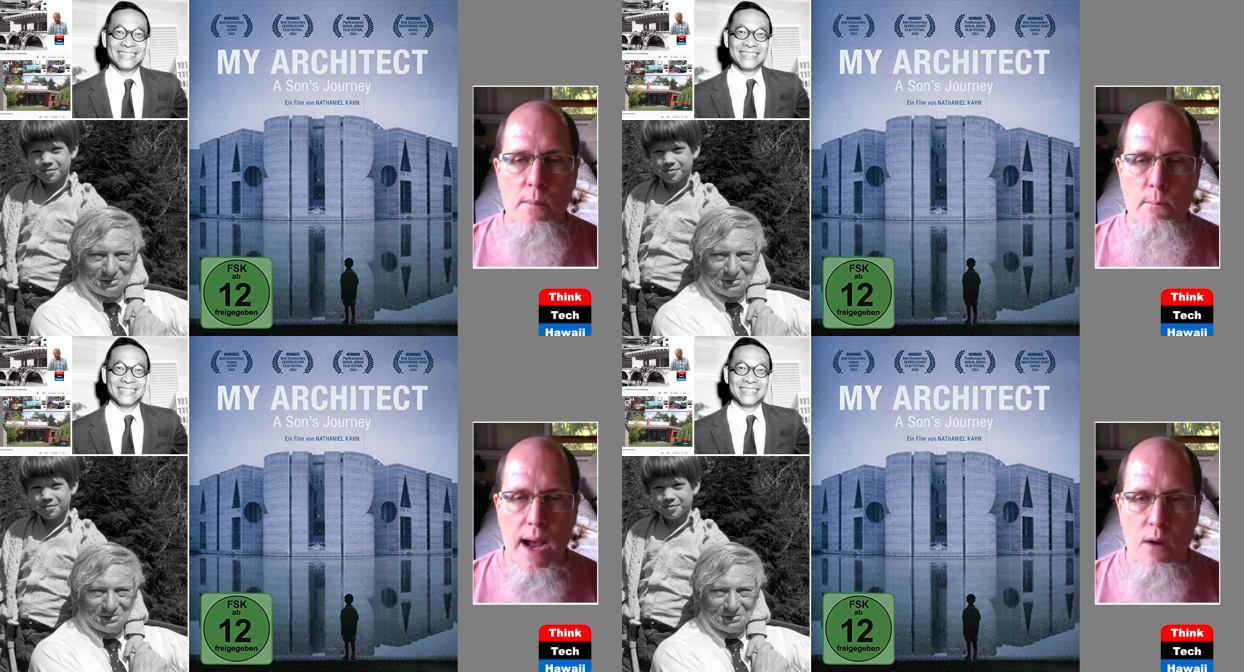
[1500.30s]

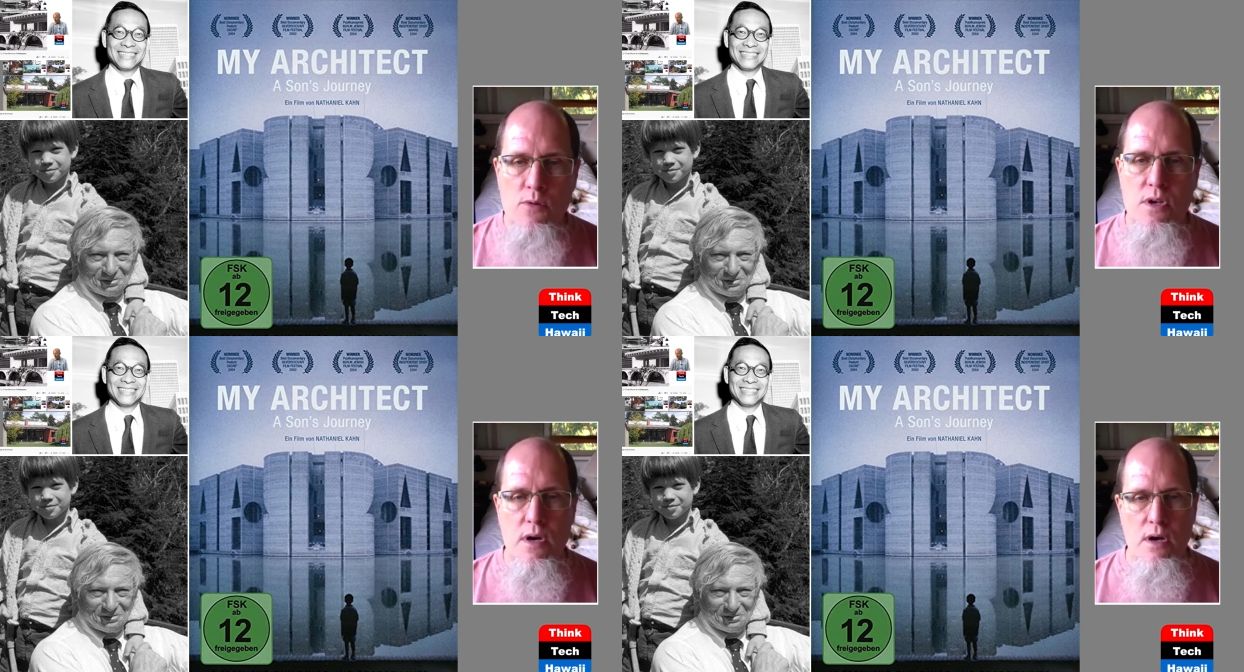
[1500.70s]

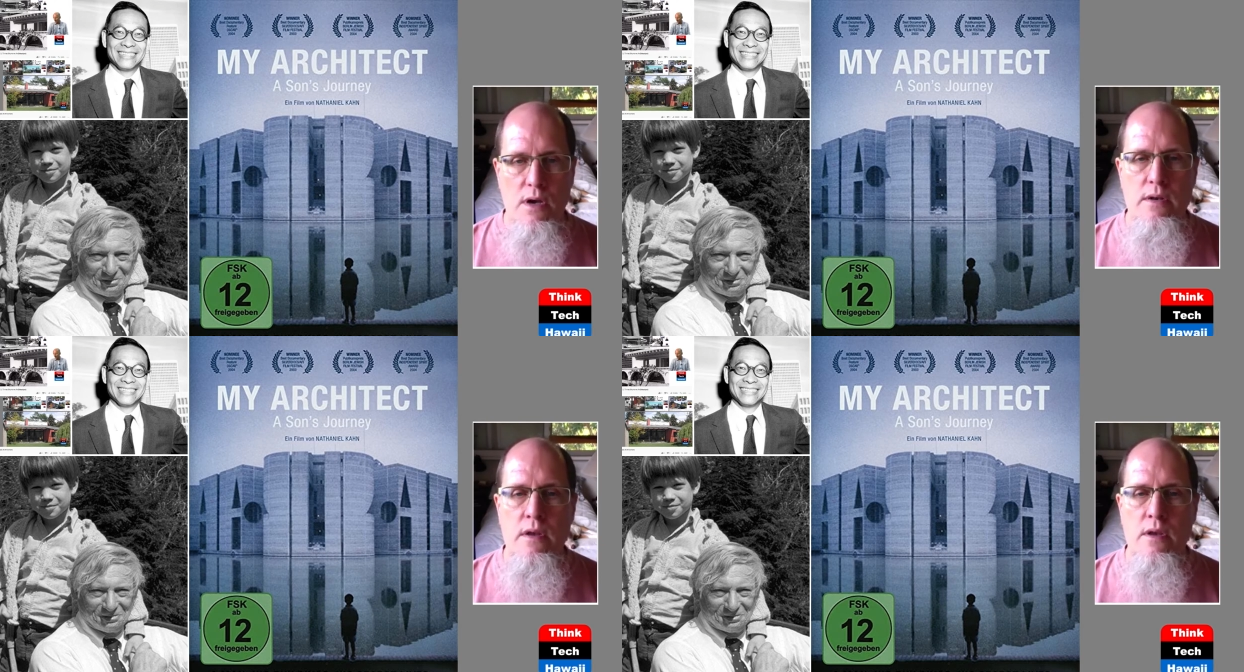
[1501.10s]
Speaker 1: about
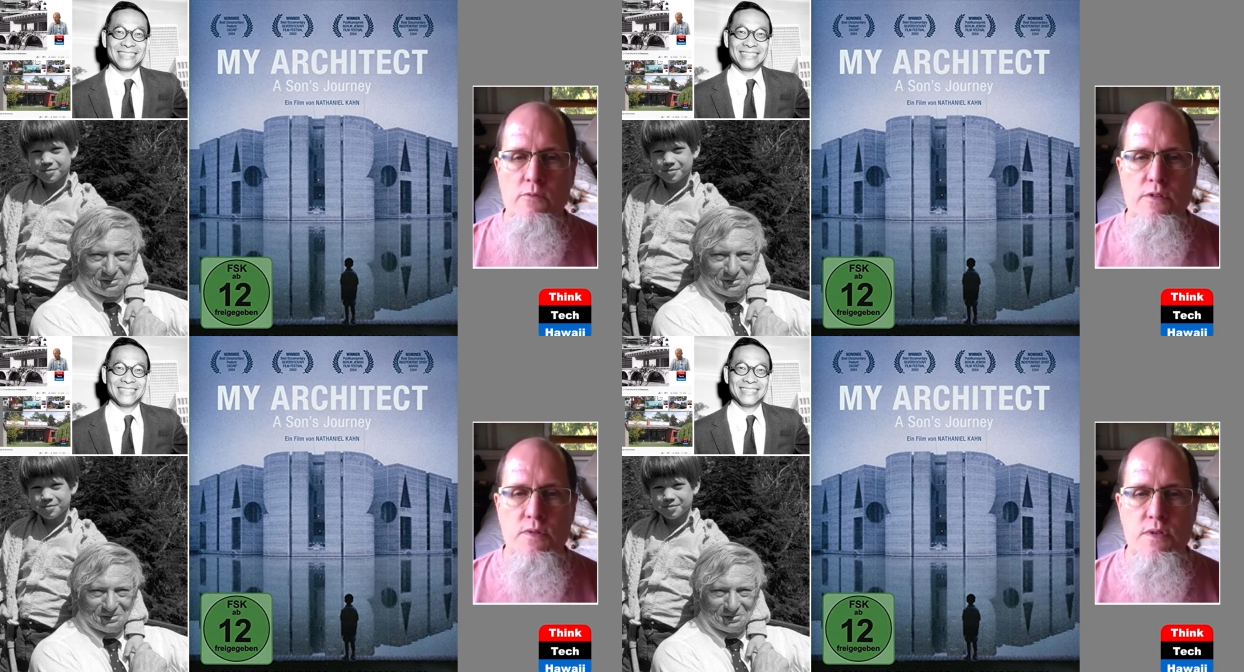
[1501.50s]
Kahn,
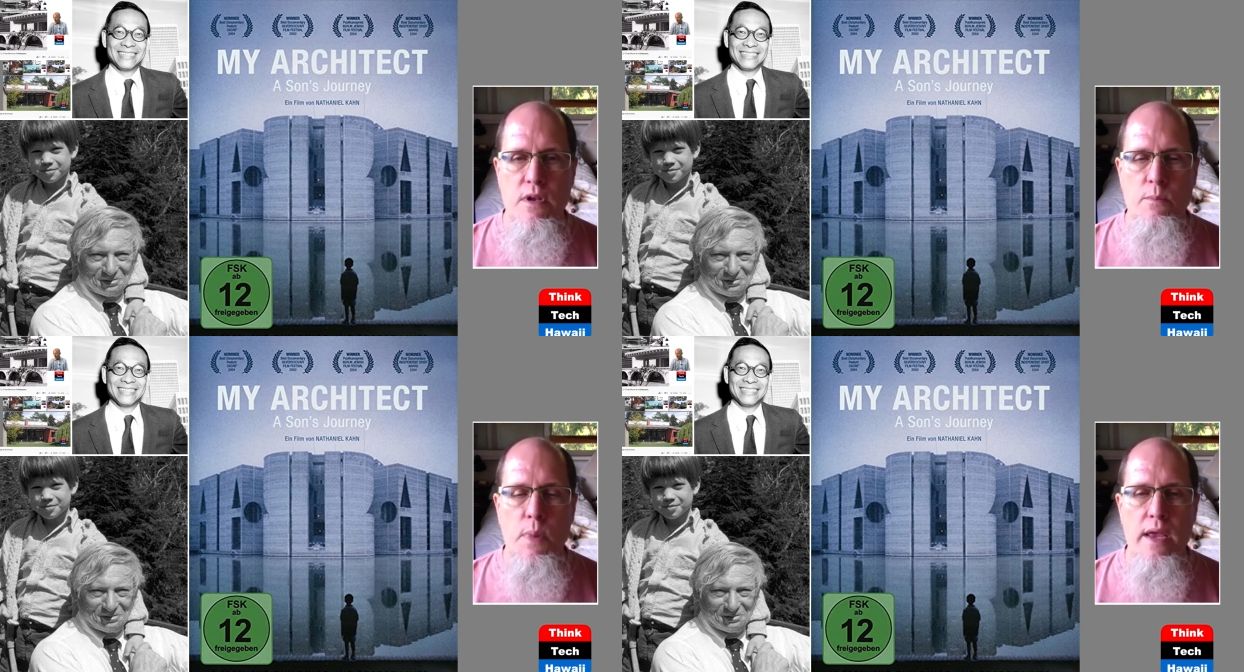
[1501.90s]
which was
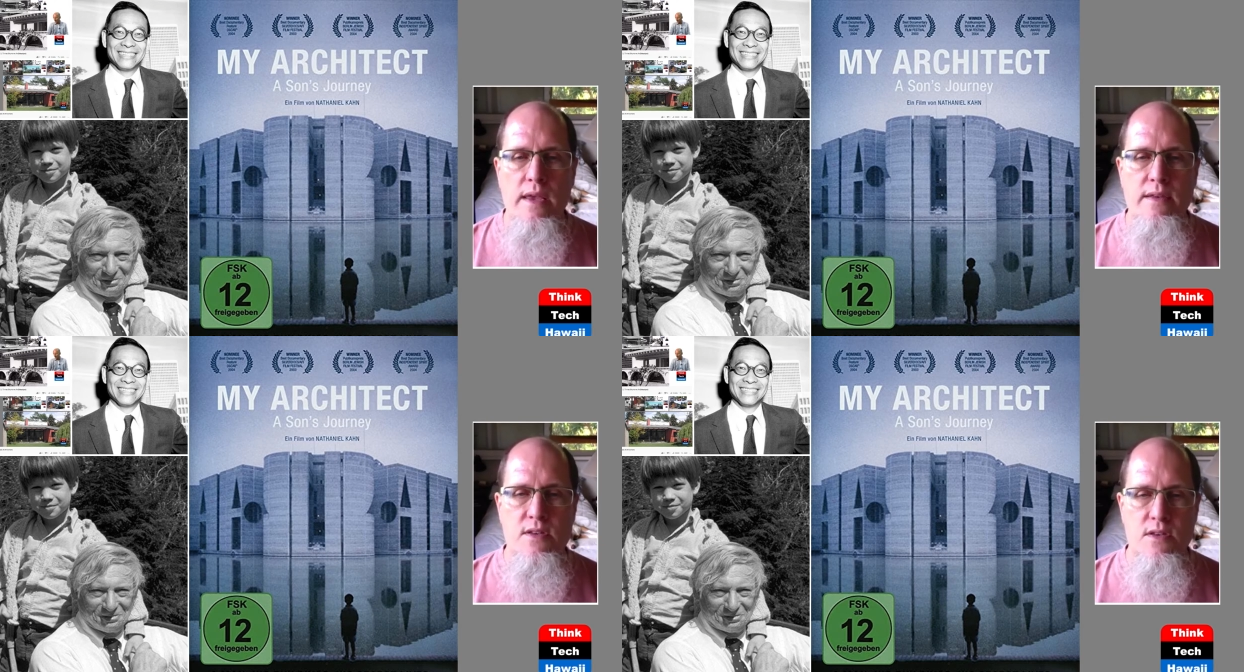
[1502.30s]
done
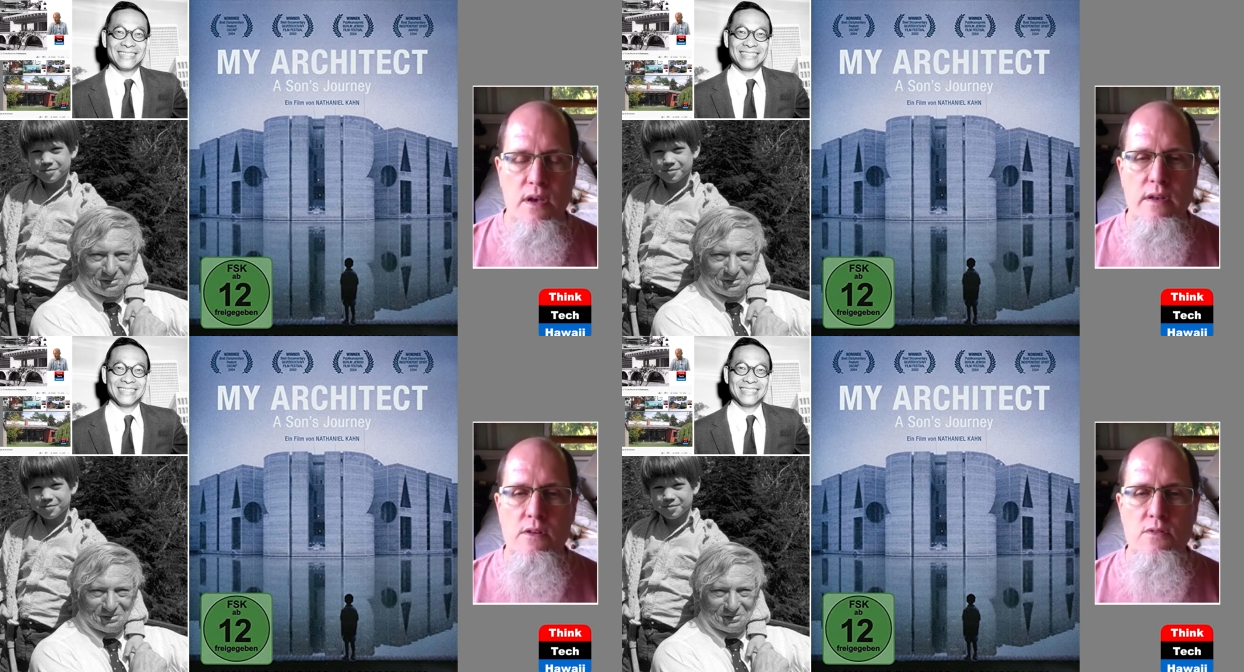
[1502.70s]
by his
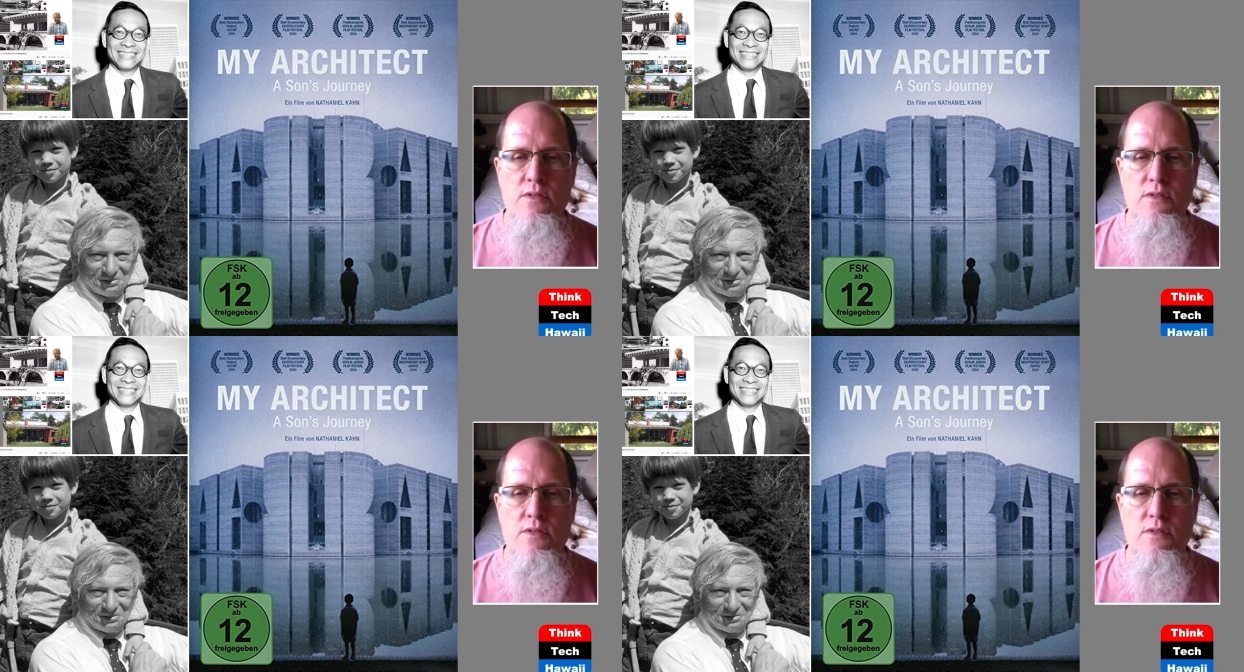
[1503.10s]
son.